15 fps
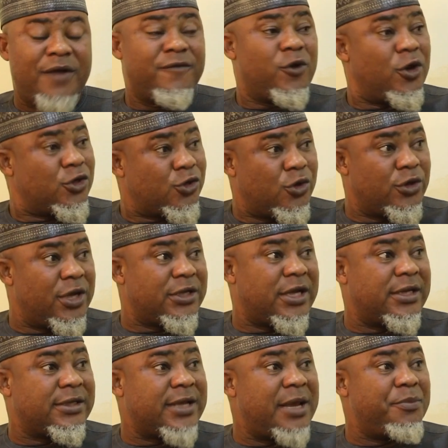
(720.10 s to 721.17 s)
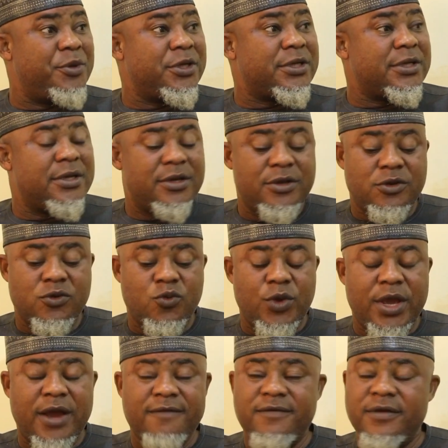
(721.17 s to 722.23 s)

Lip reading: have Noxor, that's the typist, we have